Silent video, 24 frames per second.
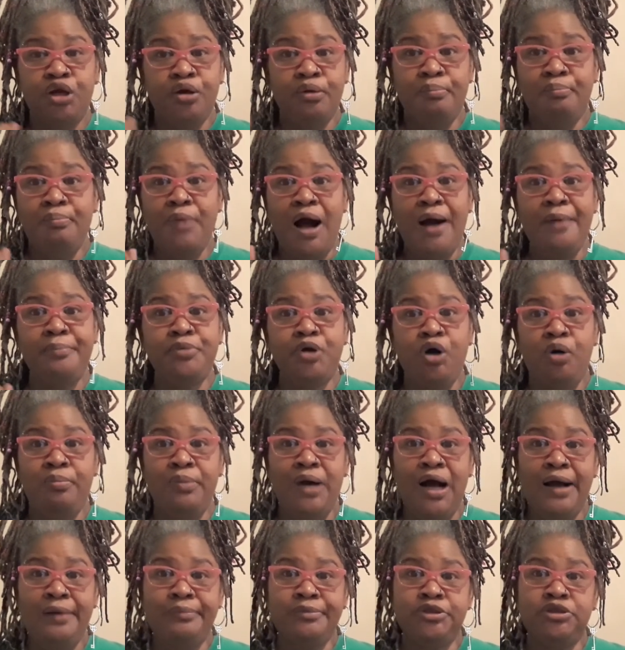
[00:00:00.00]
Mambo
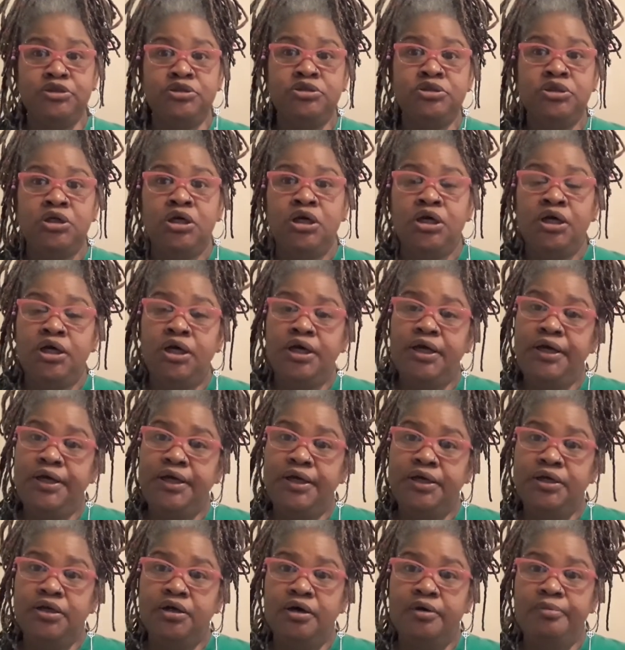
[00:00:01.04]
Mama
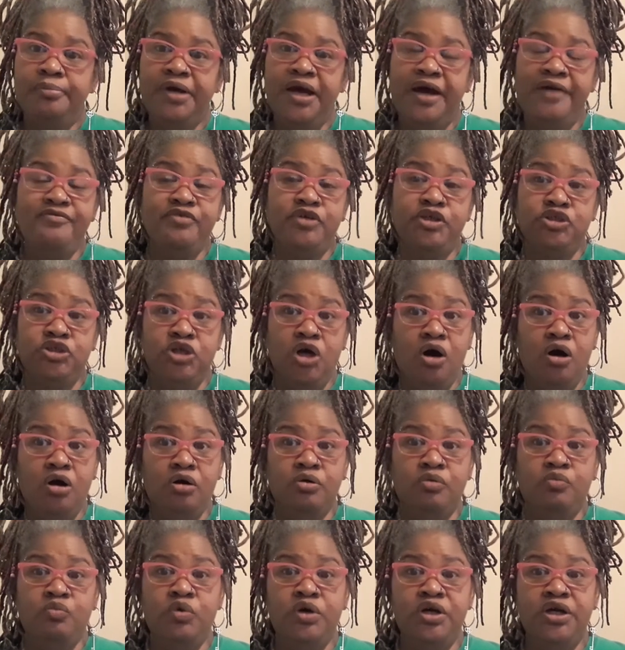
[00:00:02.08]
and having a
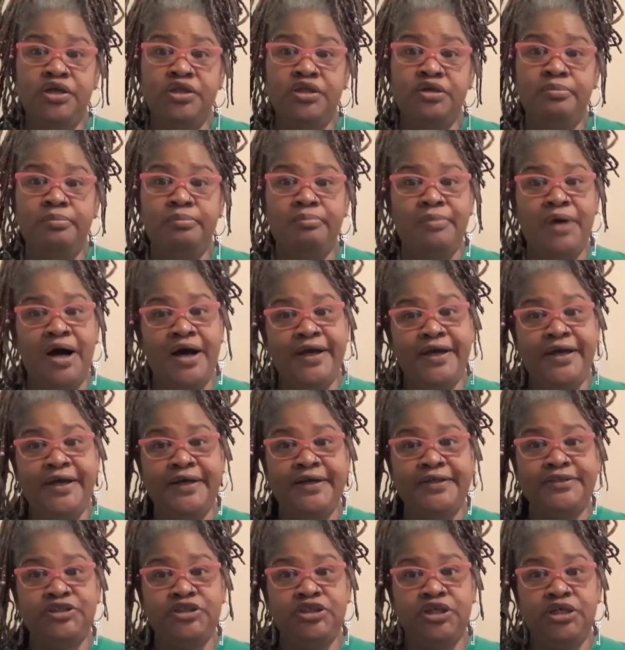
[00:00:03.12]
talk with my
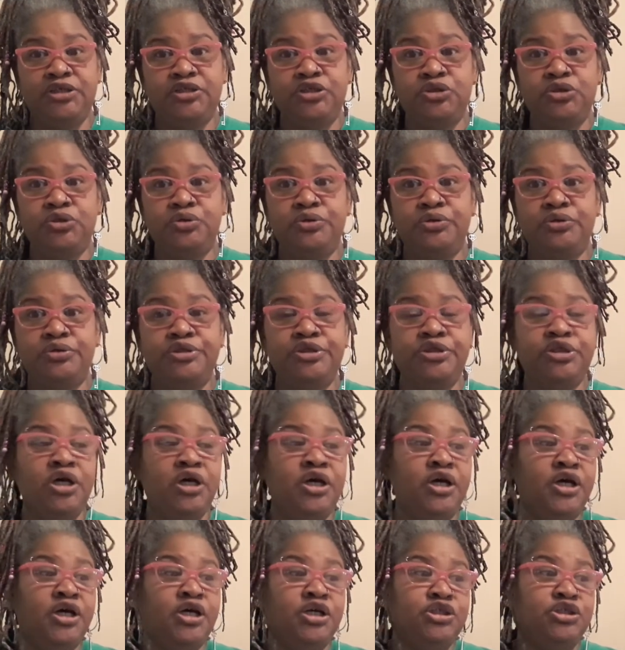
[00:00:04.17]
ancestors
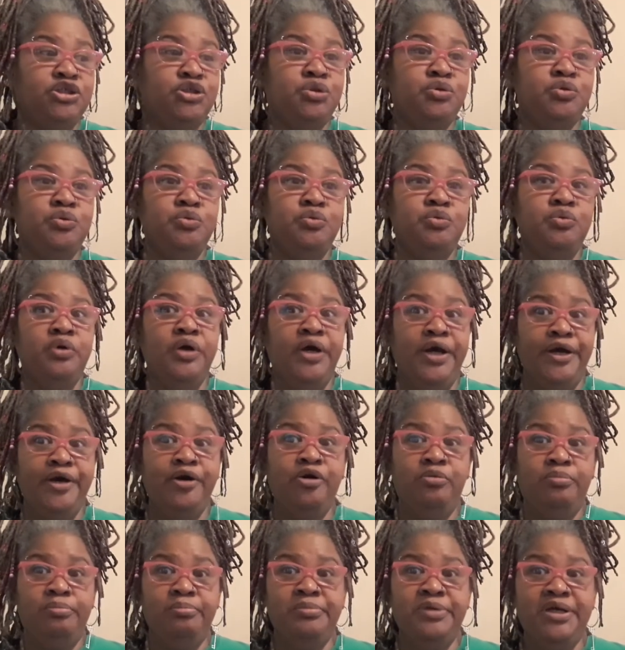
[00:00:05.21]
to
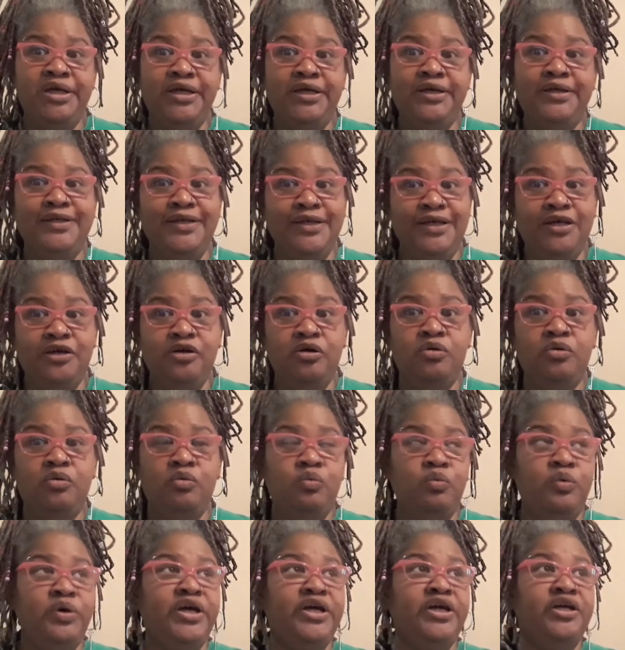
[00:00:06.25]
help me deal
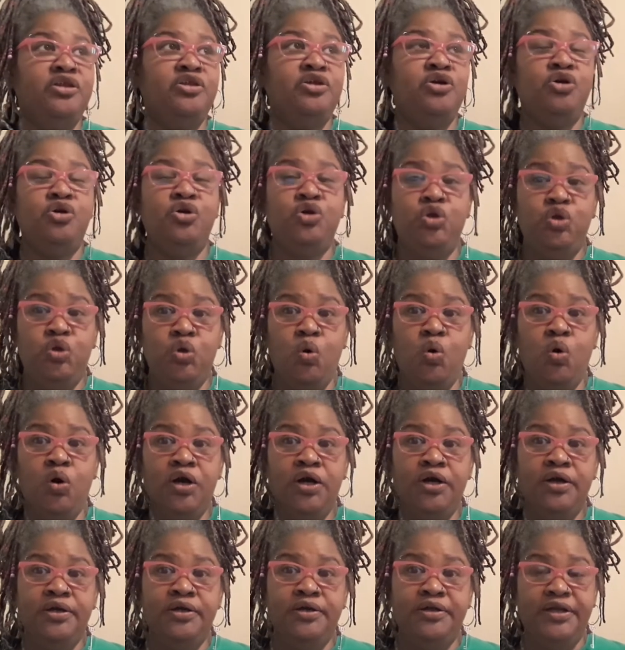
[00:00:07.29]
with
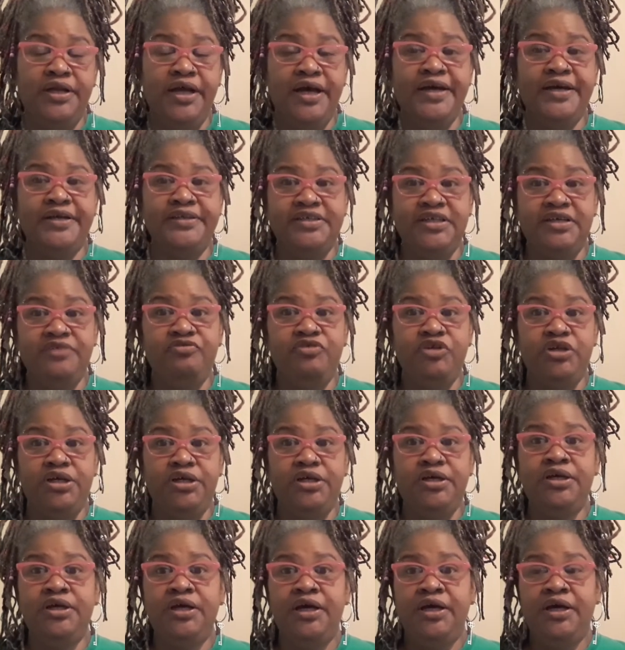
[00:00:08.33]
your
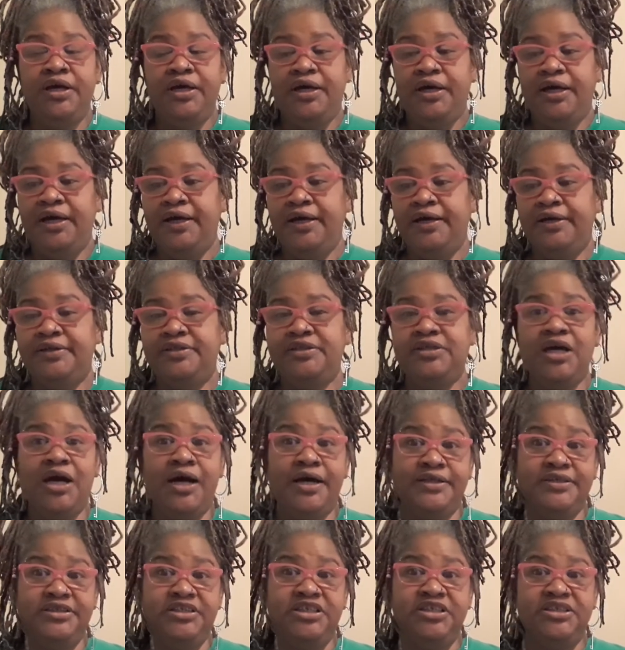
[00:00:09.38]
negativity and
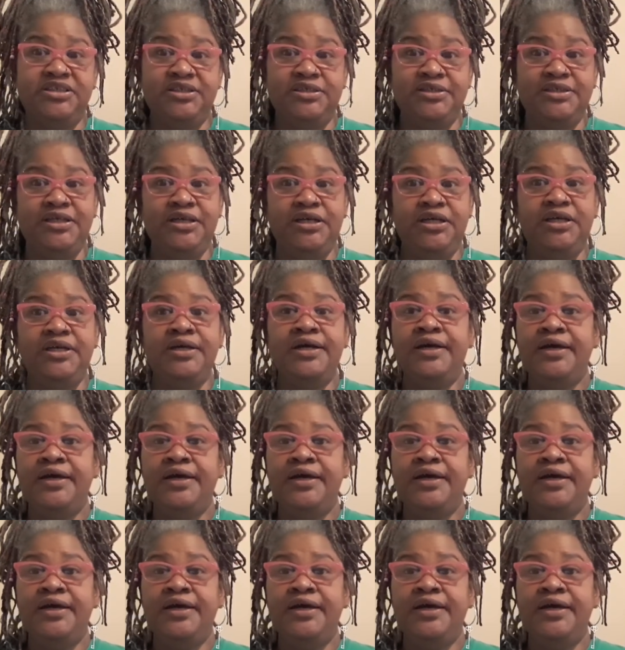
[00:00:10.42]
toxicity